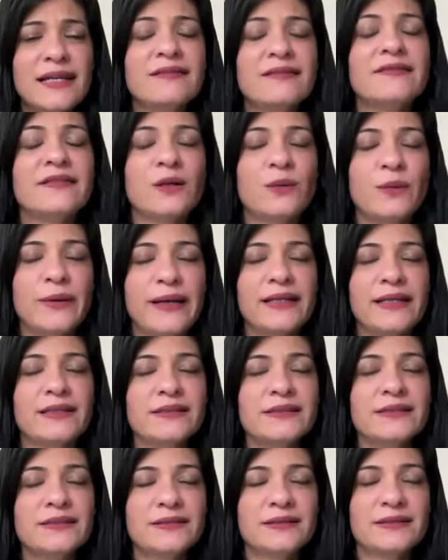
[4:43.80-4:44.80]

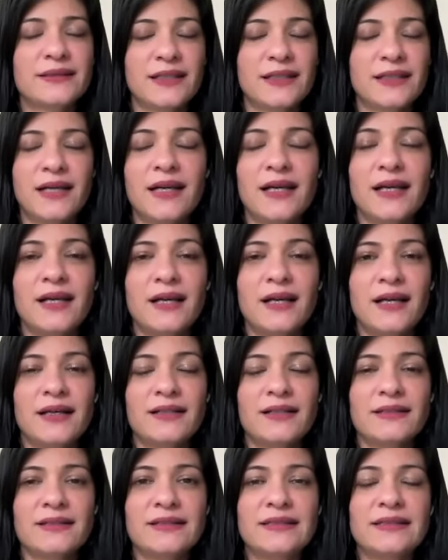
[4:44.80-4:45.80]
self-awareness,
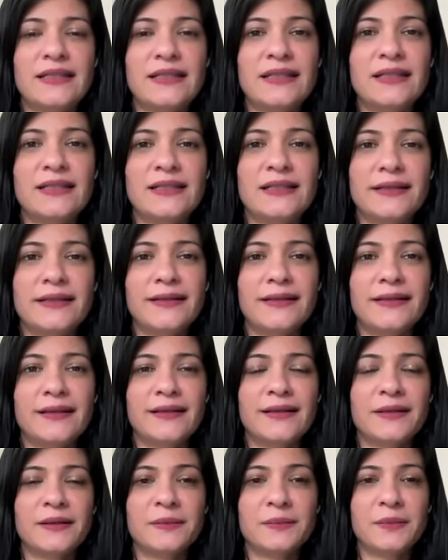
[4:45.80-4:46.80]
seeing
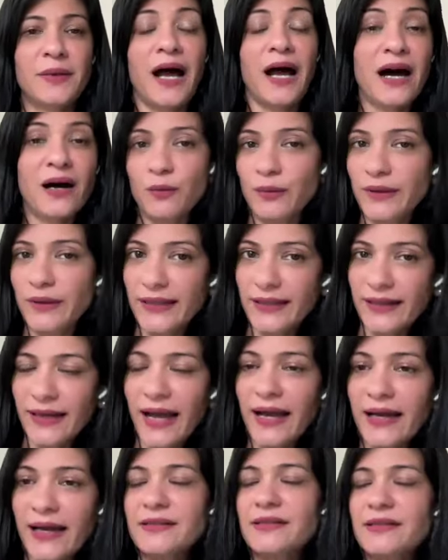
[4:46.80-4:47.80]
how we
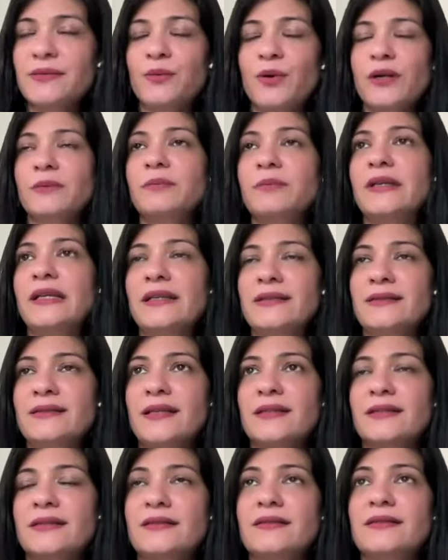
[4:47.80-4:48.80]
react, what
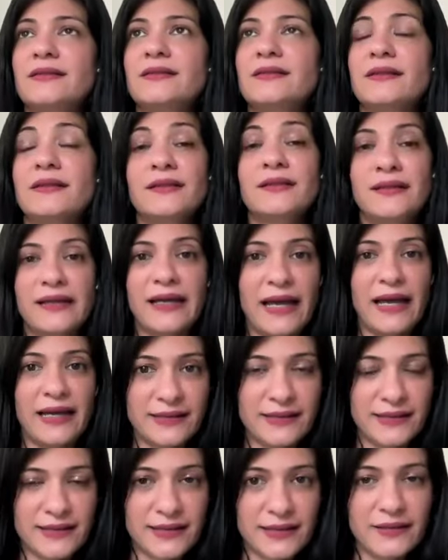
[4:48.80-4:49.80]
makes us
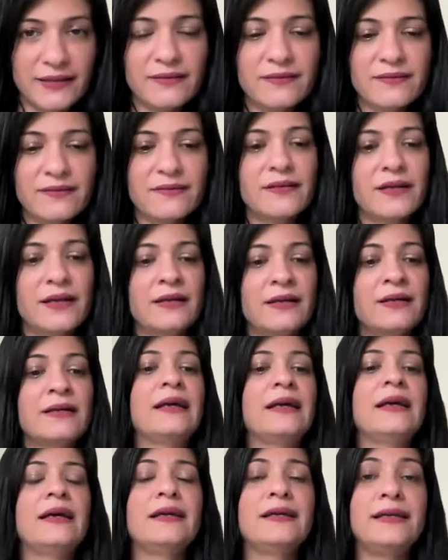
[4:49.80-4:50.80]
reactive.
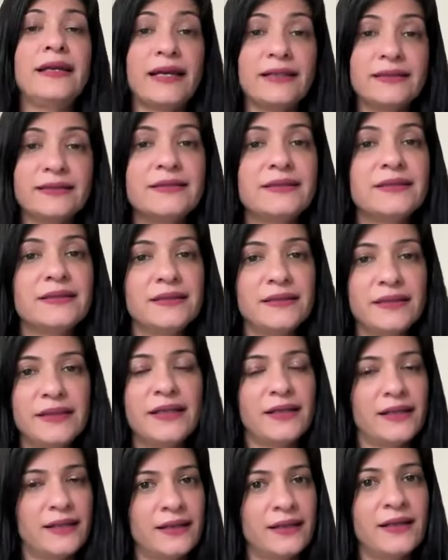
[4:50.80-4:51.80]

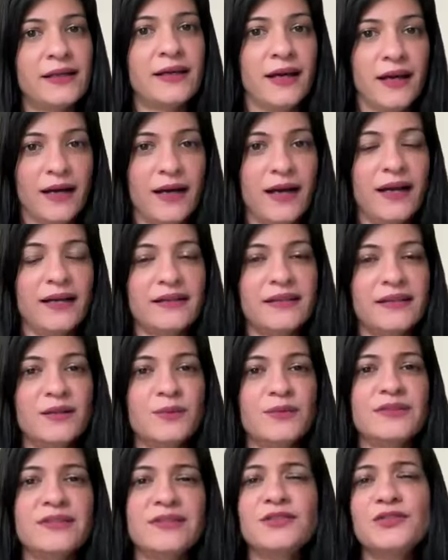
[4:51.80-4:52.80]
Yesterday, I
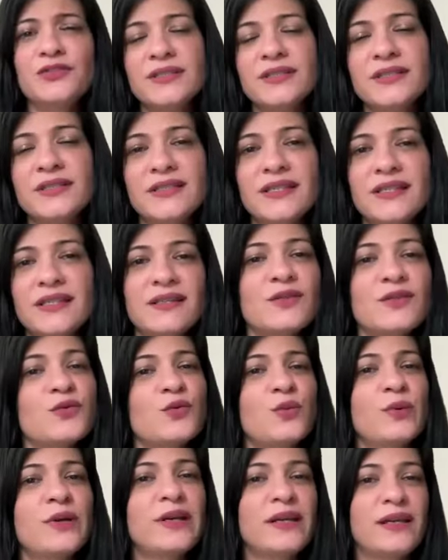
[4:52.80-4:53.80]
think was
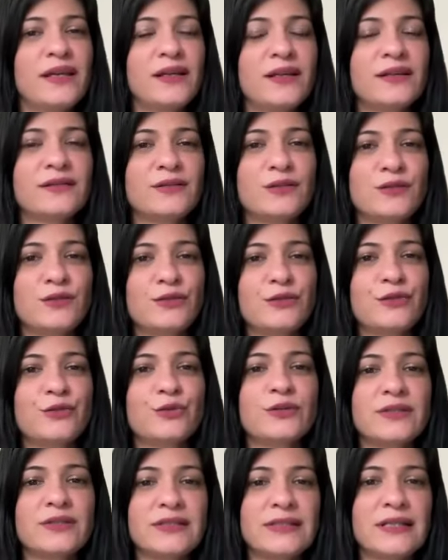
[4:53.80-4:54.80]
interesting. We
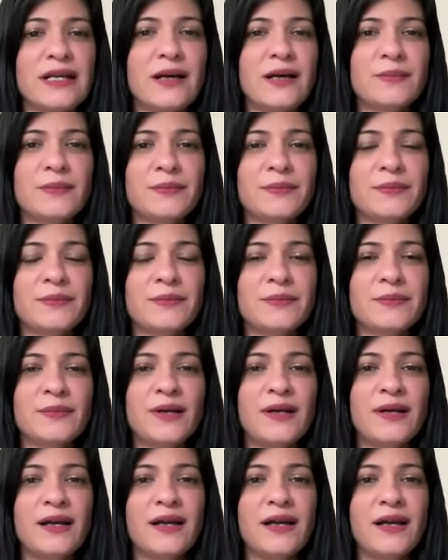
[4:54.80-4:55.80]
took
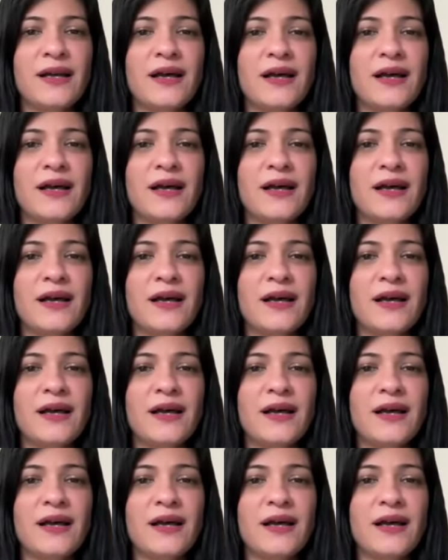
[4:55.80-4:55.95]
some